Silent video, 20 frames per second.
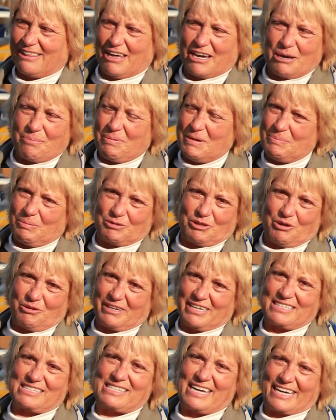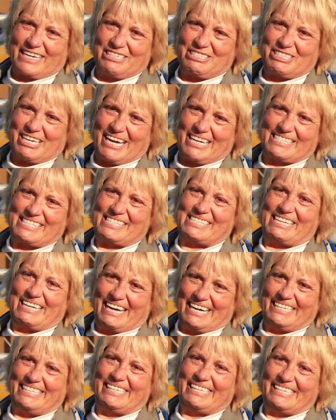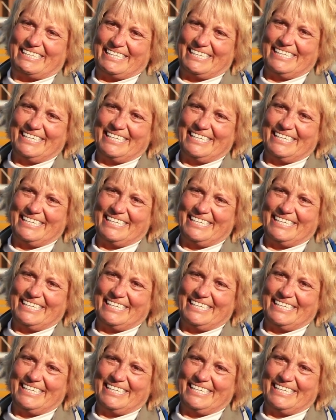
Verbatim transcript: lot of people don't get second chances, and I did.